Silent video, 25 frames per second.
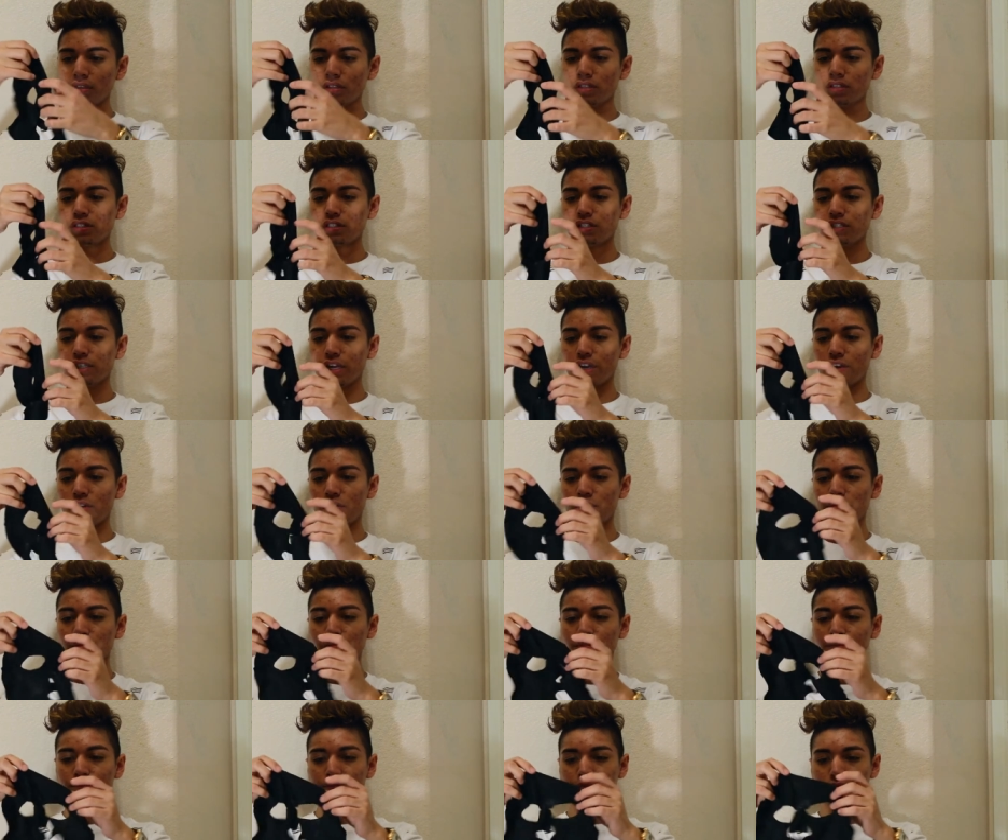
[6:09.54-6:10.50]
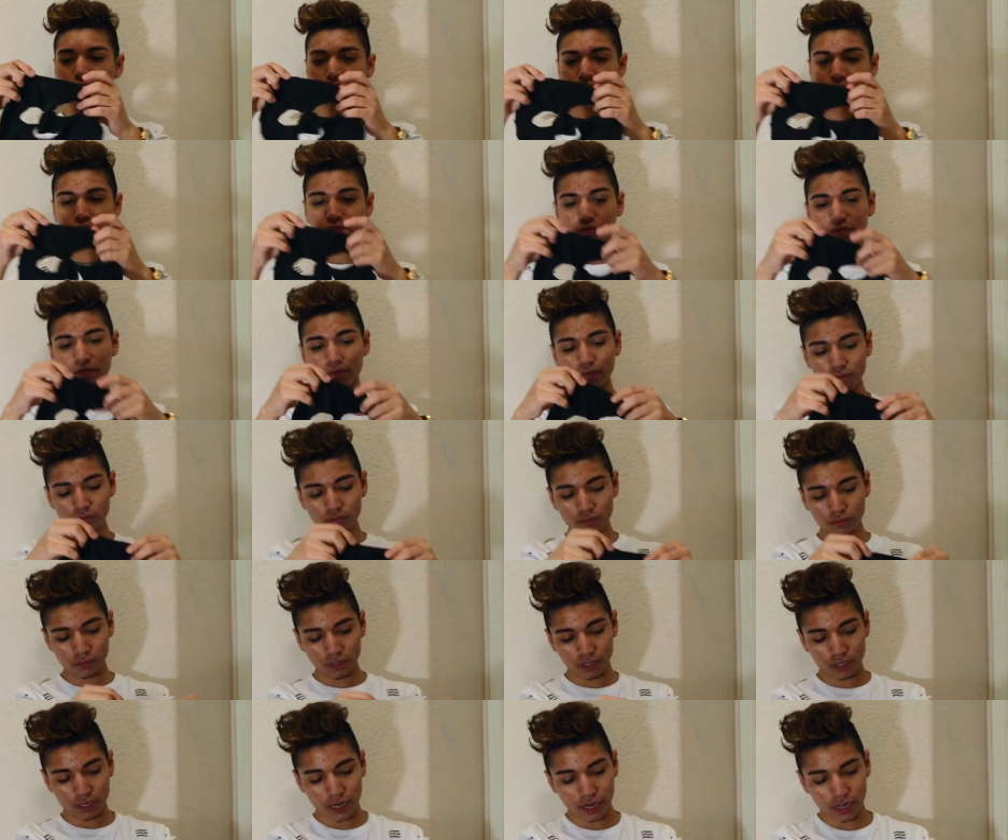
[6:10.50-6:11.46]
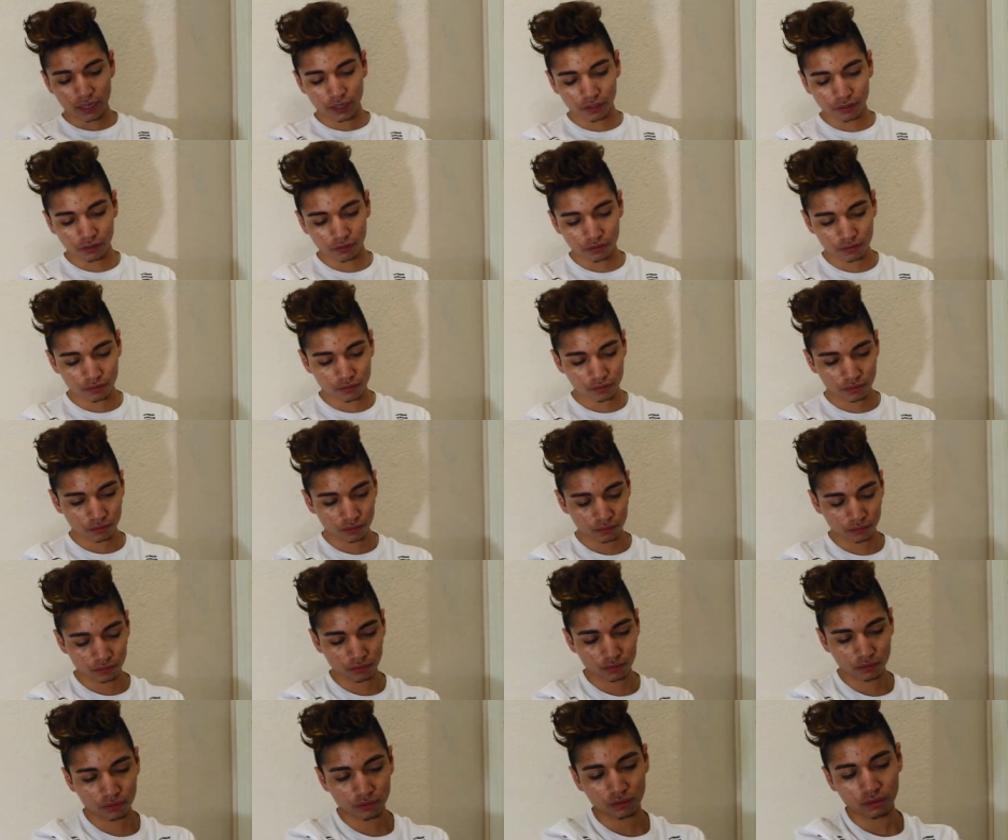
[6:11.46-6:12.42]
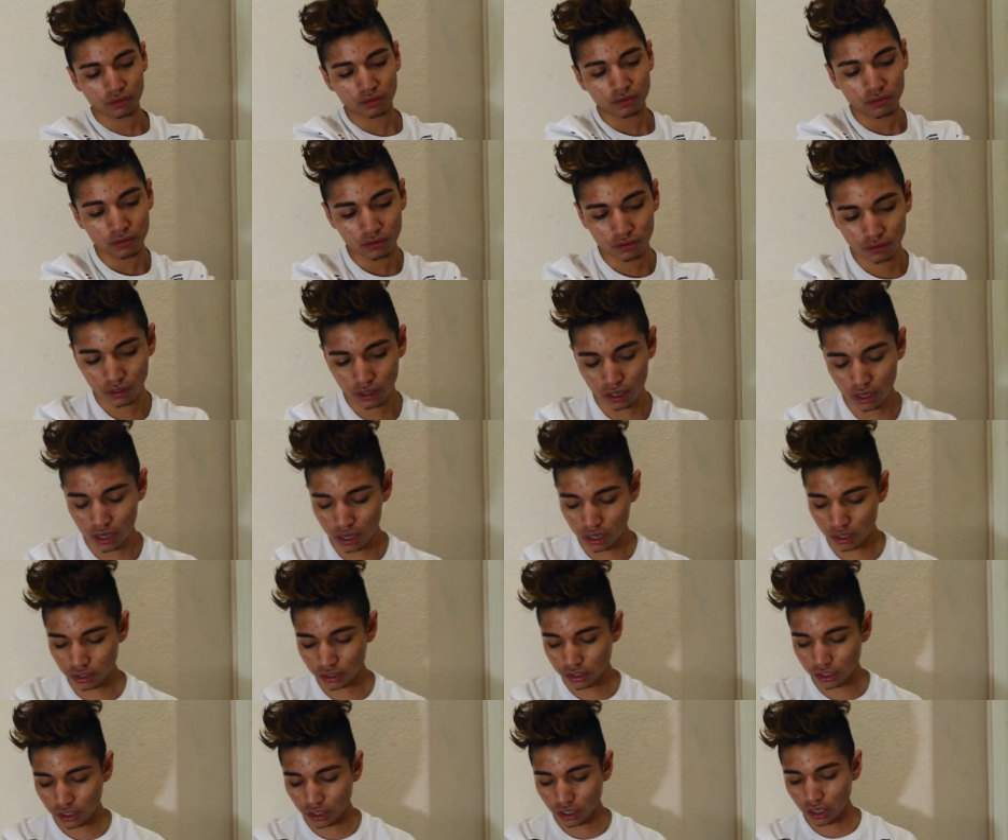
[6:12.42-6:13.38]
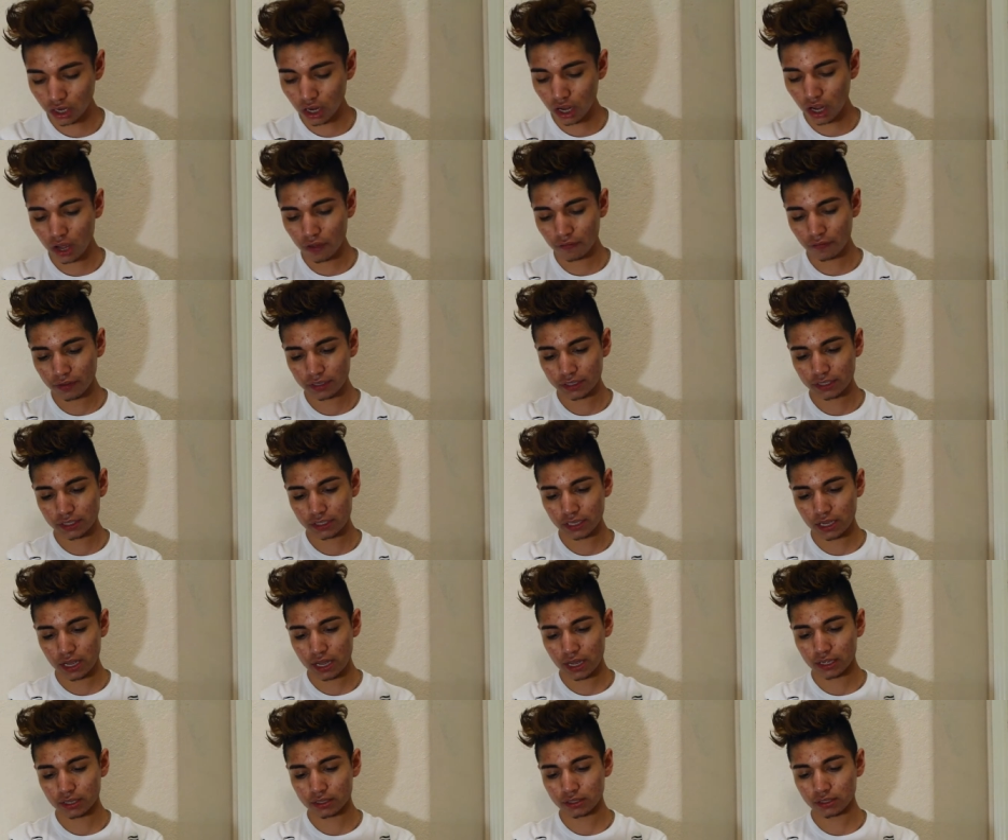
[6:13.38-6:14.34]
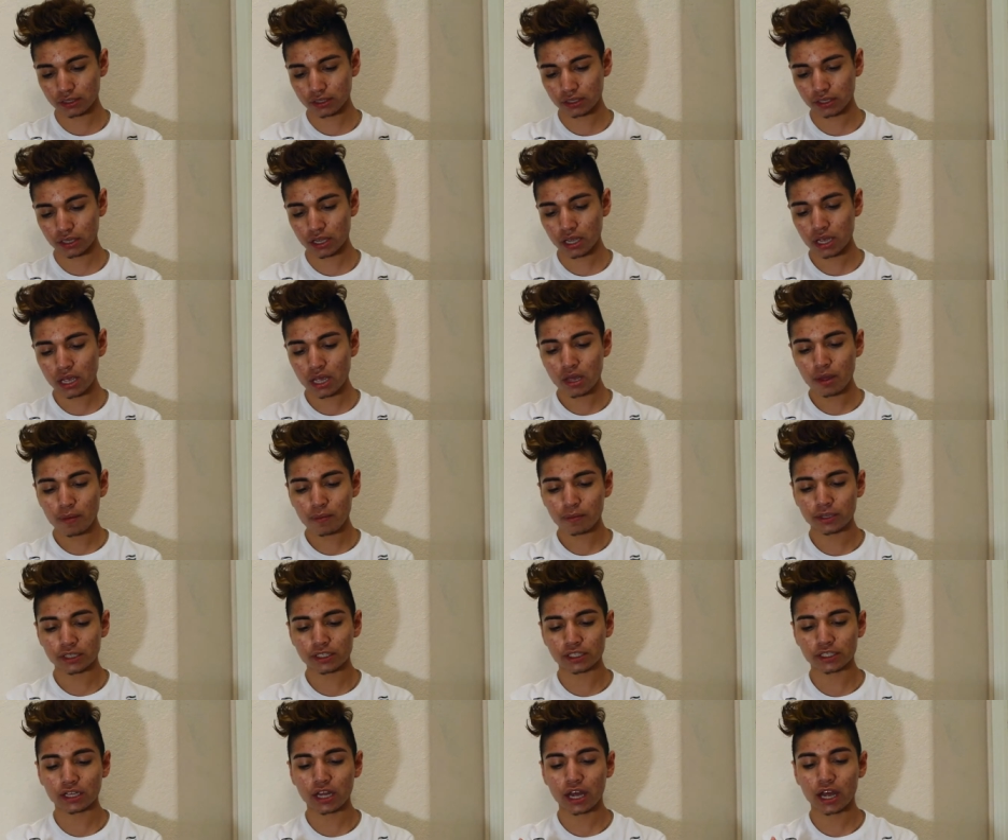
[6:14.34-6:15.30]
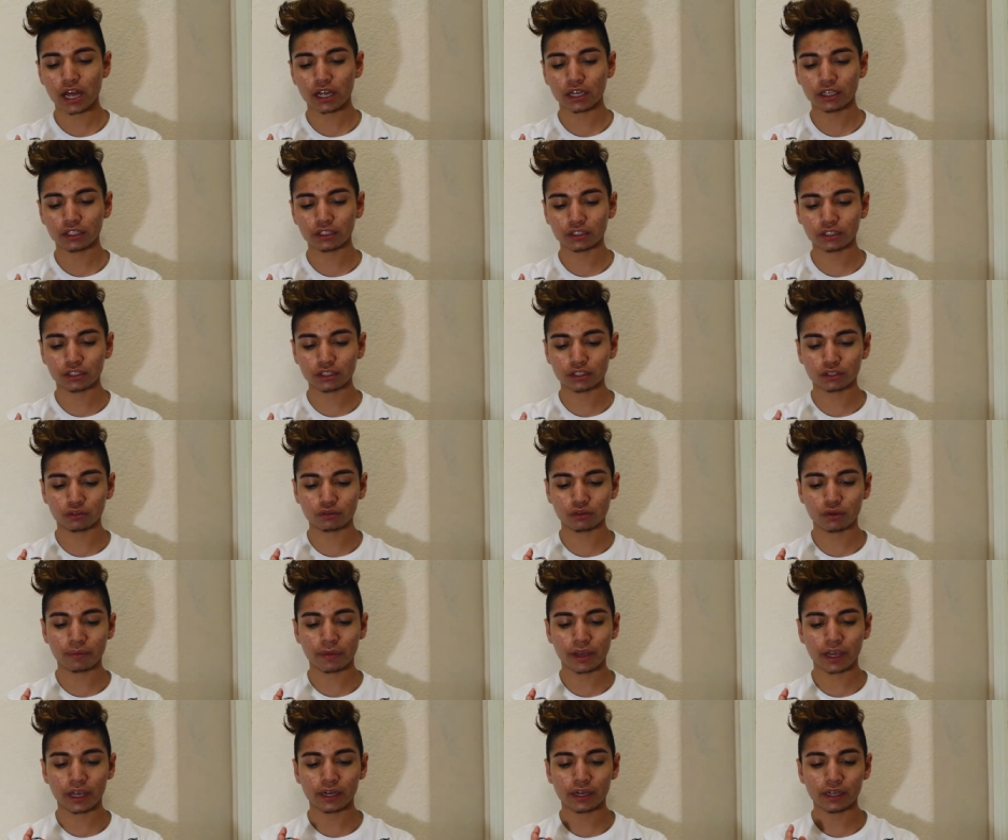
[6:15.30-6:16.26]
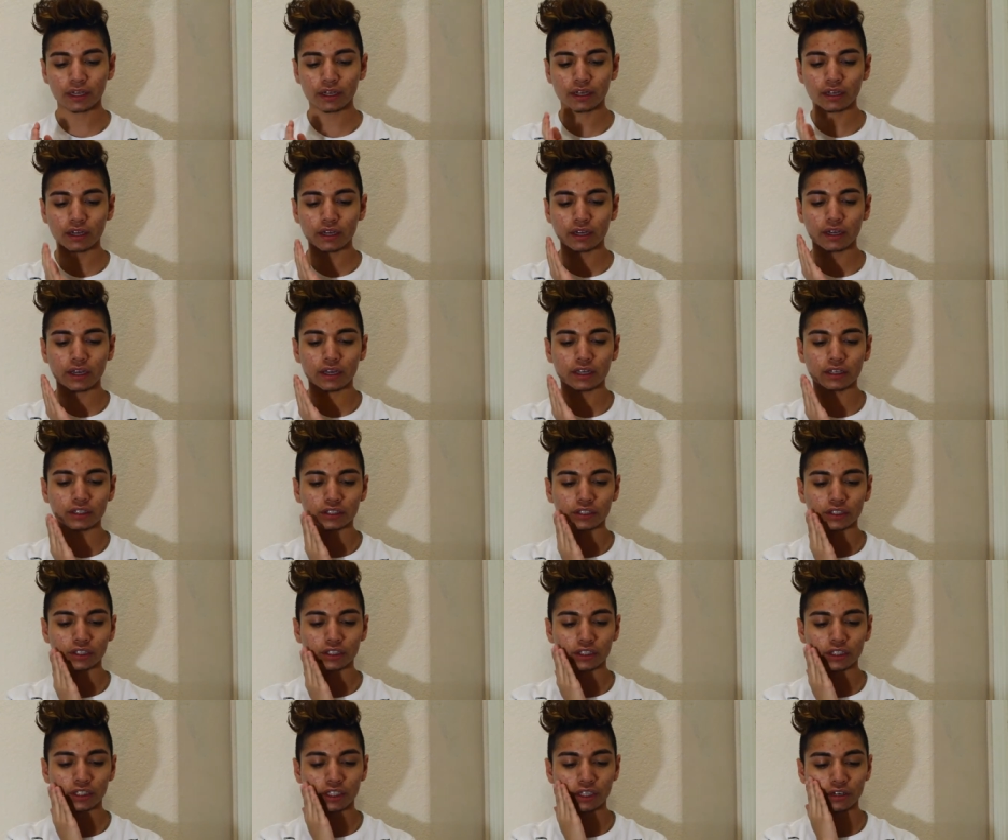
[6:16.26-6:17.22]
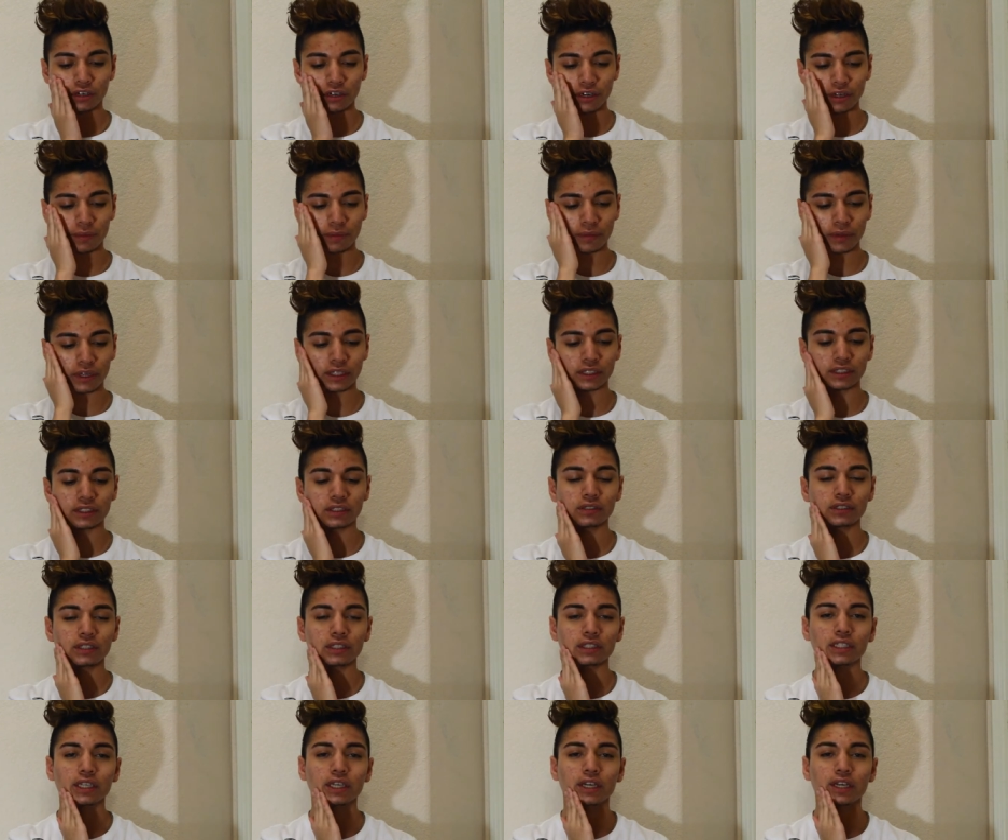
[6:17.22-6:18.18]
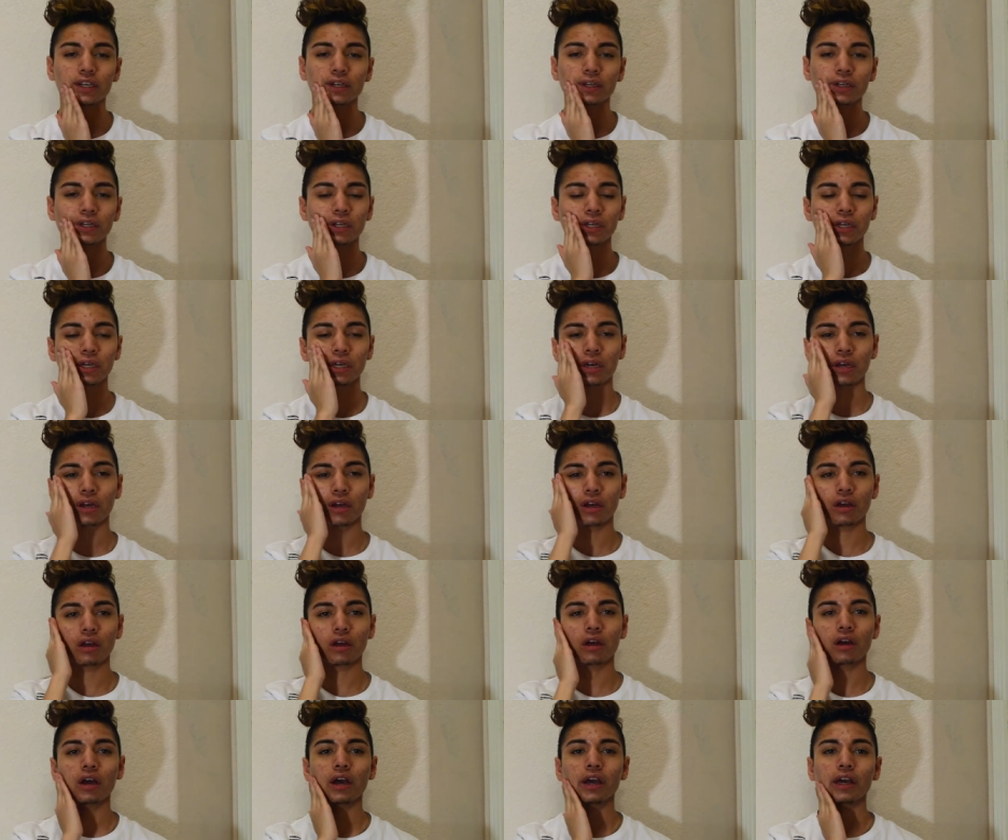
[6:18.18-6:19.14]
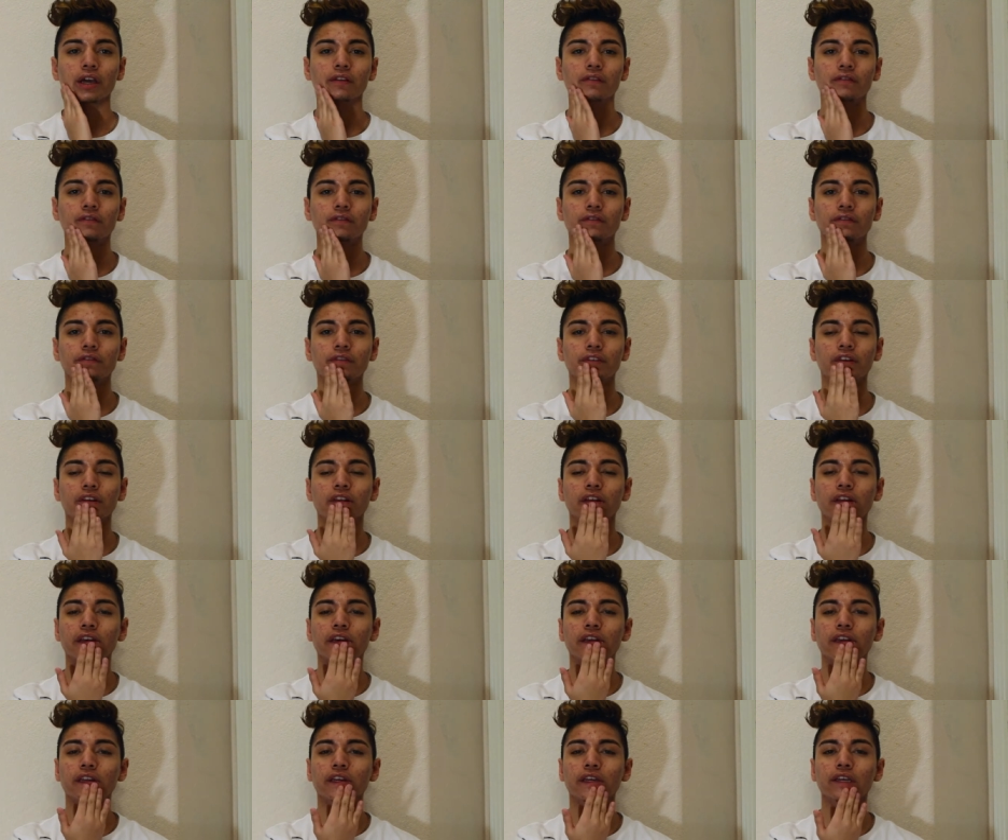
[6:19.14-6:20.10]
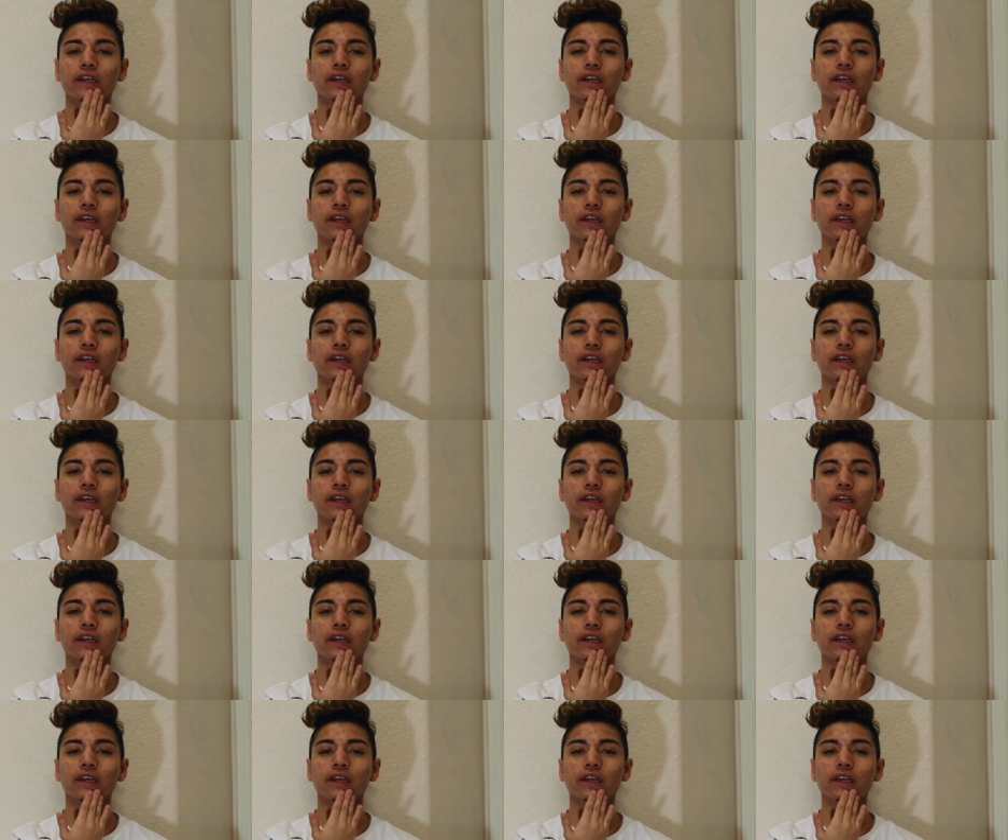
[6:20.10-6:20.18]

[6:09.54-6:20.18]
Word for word: So, now that you took it off, it says massage remaining serum into skin. Oh, I can feel it.